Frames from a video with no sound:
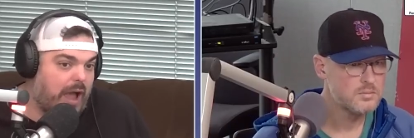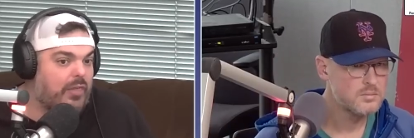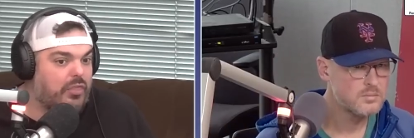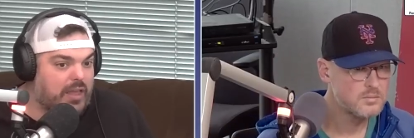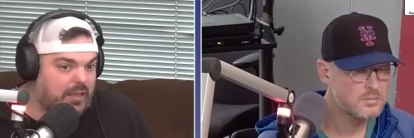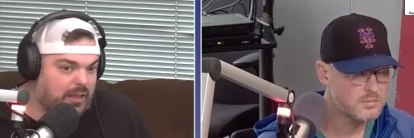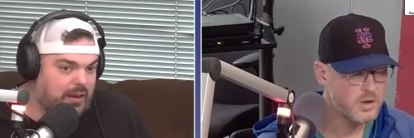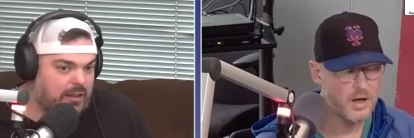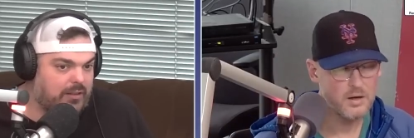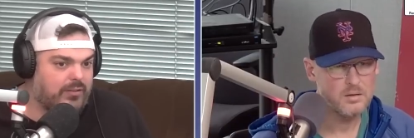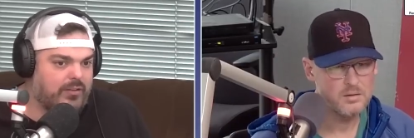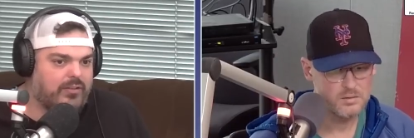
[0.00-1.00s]
Speaker 1: I think it
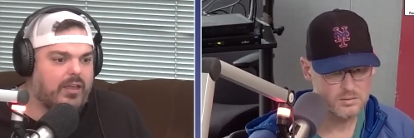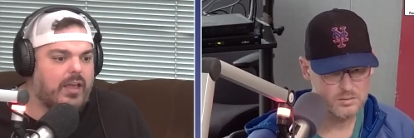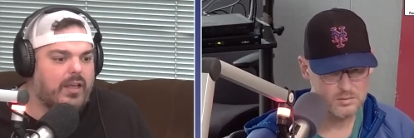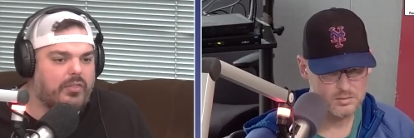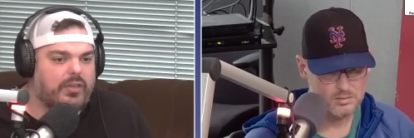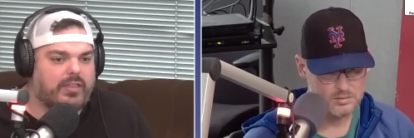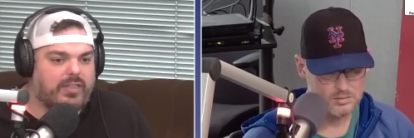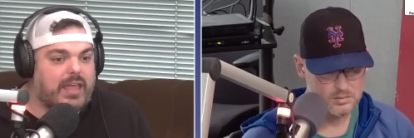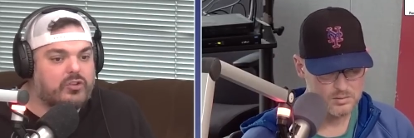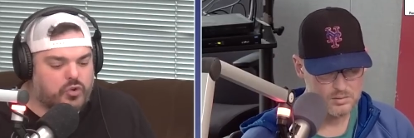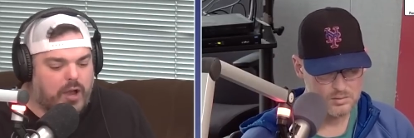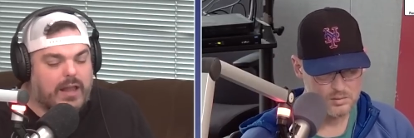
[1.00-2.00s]
is is the,
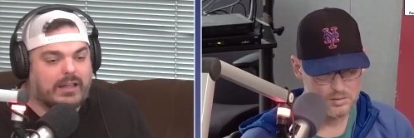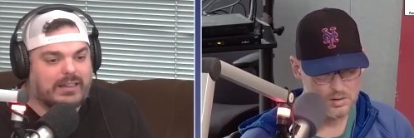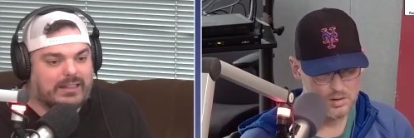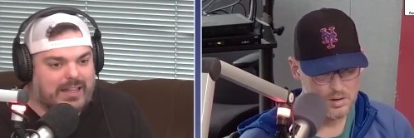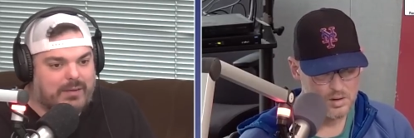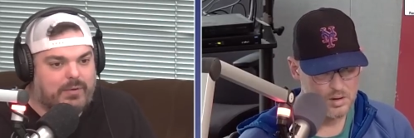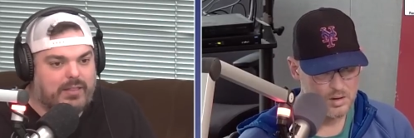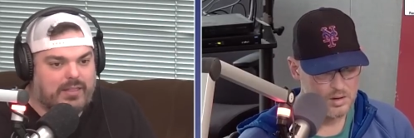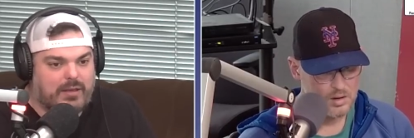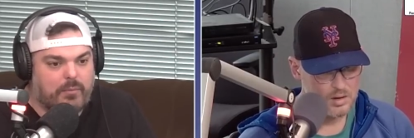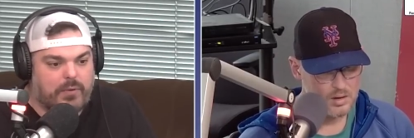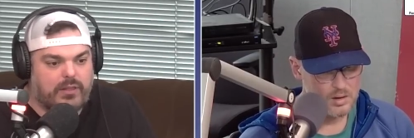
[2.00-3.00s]
they try to limit
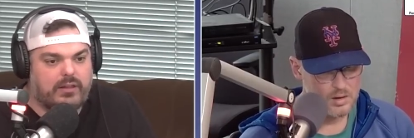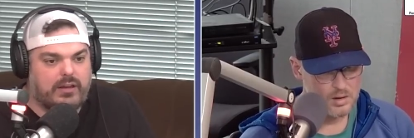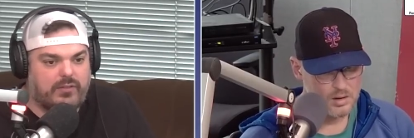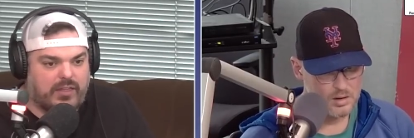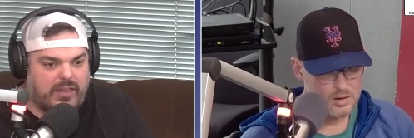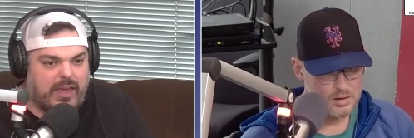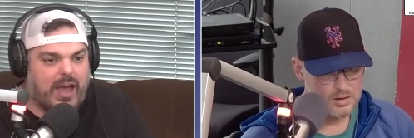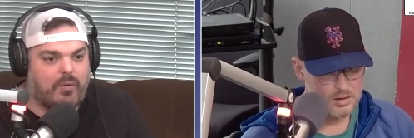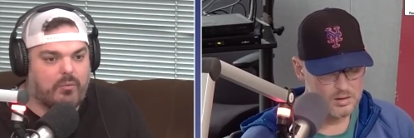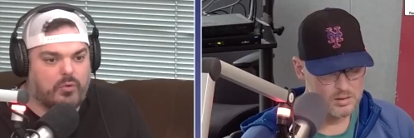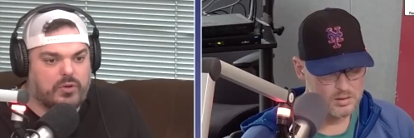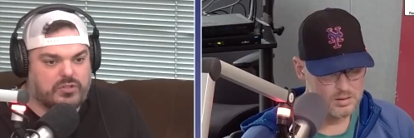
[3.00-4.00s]
the ability of the
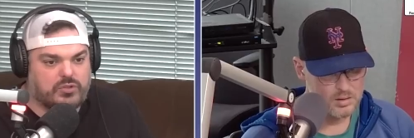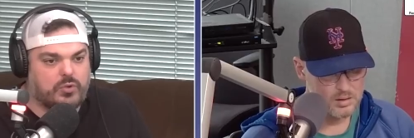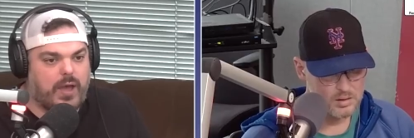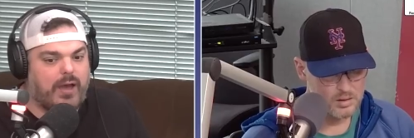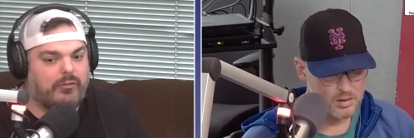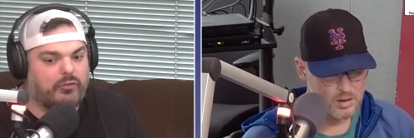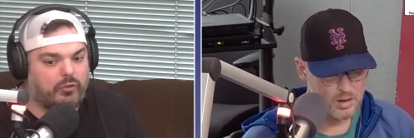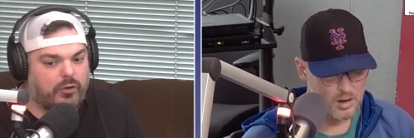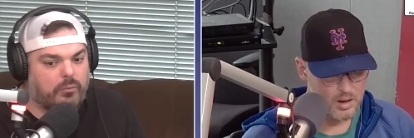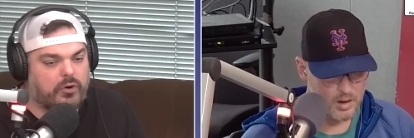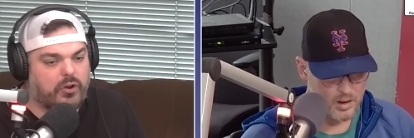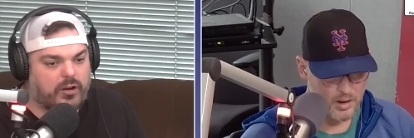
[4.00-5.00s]
Cowboys to have
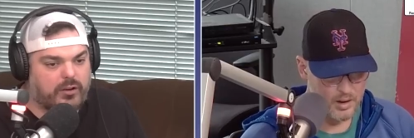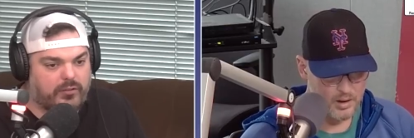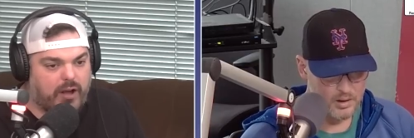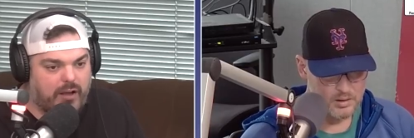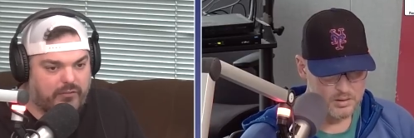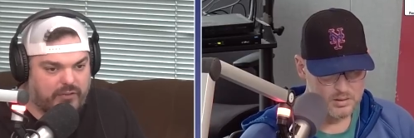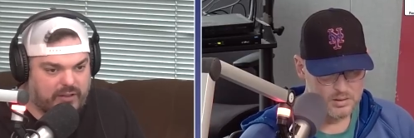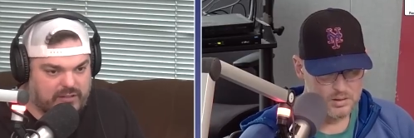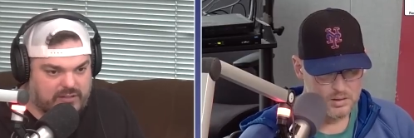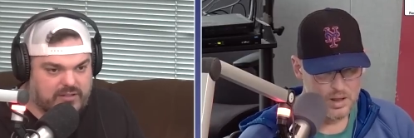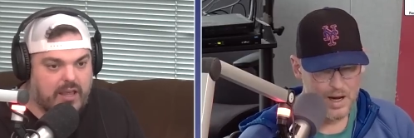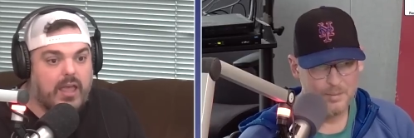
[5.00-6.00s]
productive
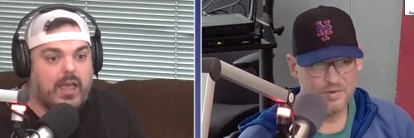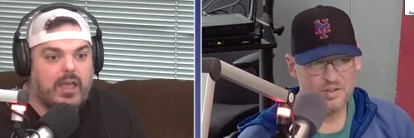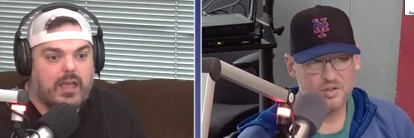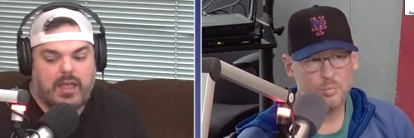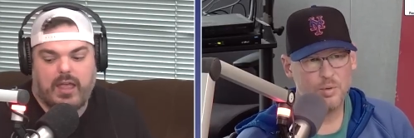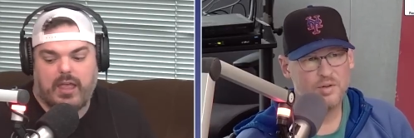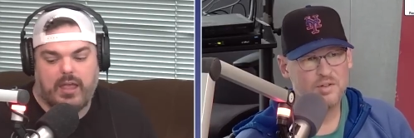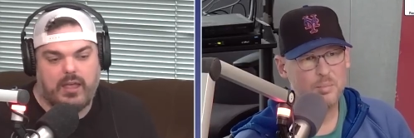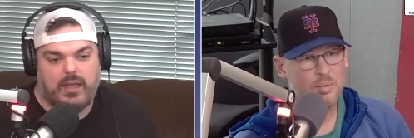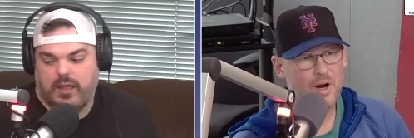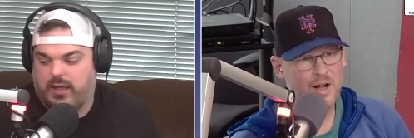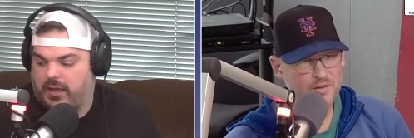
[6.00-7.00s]
offense.
Speaker 2: I'm super
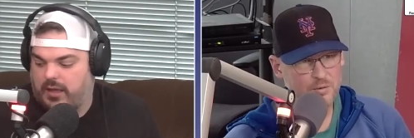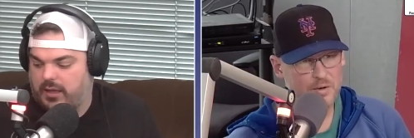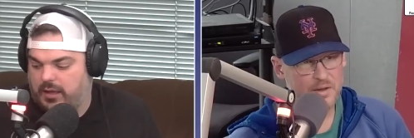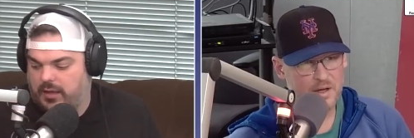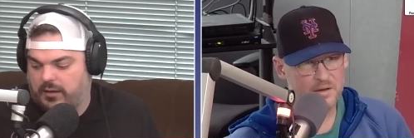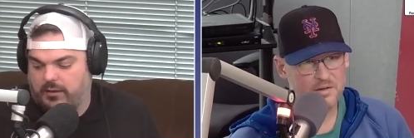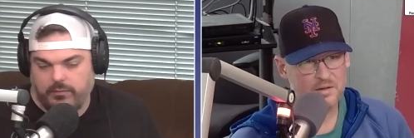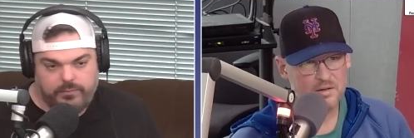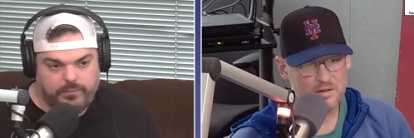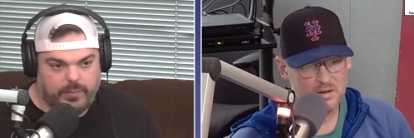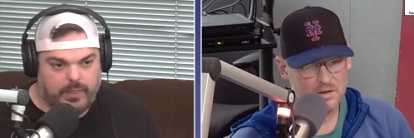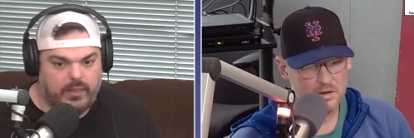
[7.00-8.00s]
surprised with
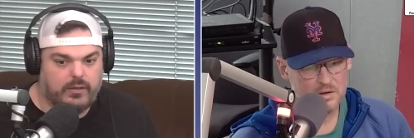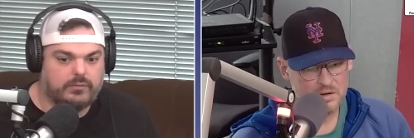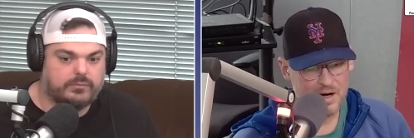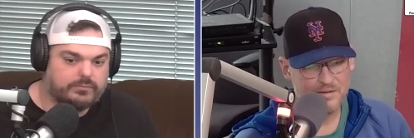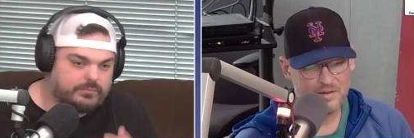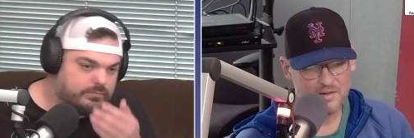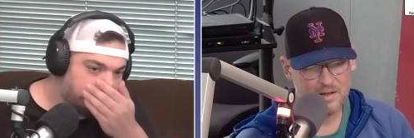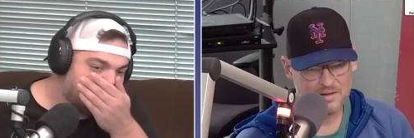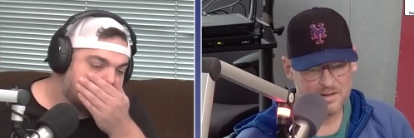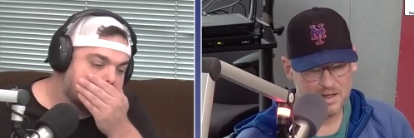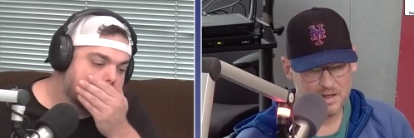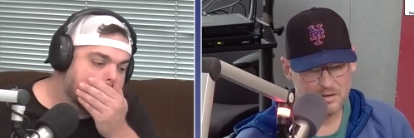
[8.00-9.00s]
this. Travis
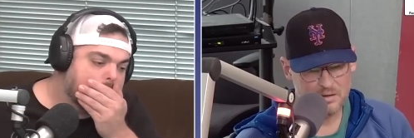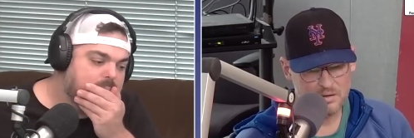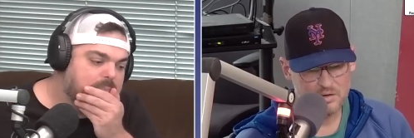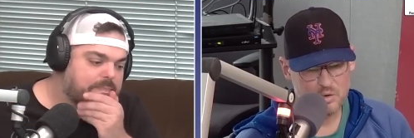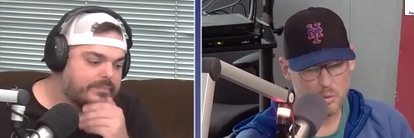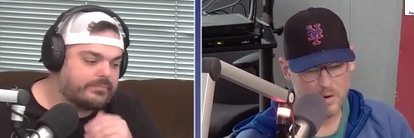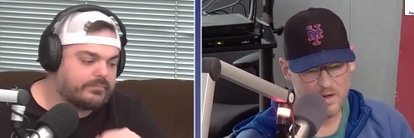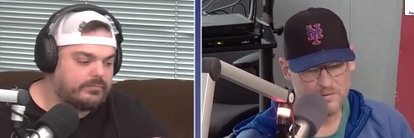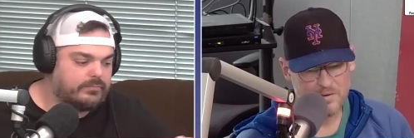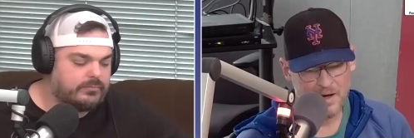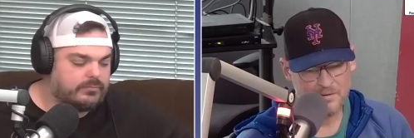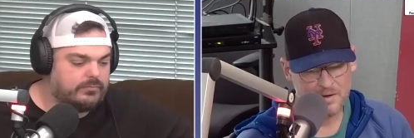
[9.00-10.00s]
Etienne,
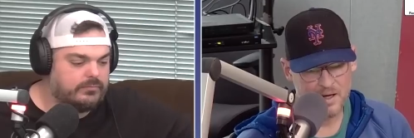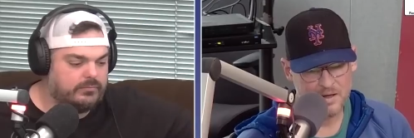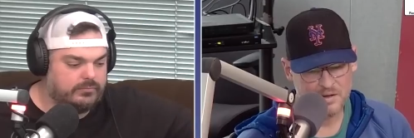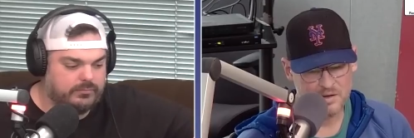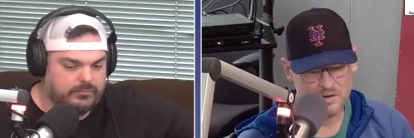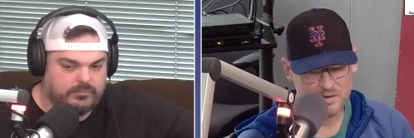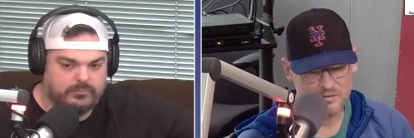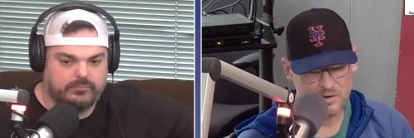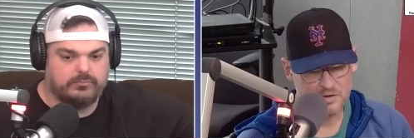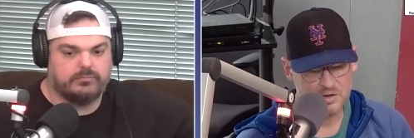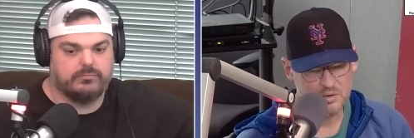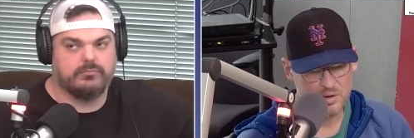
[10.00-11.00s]
25 catches
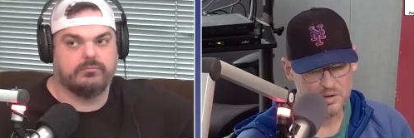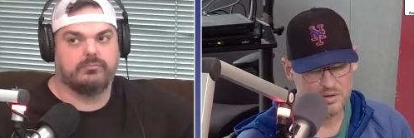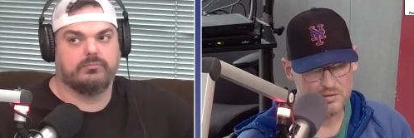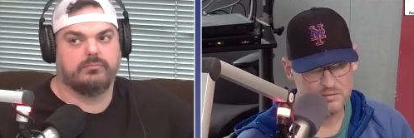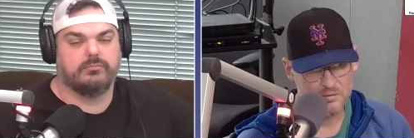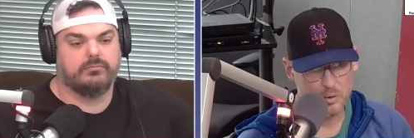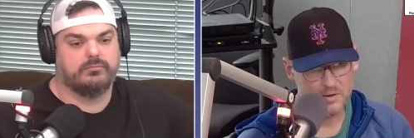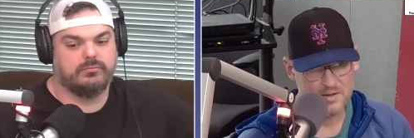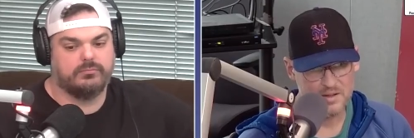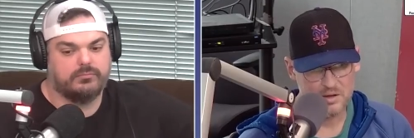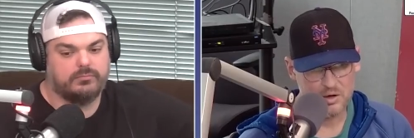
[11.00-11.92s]
for 214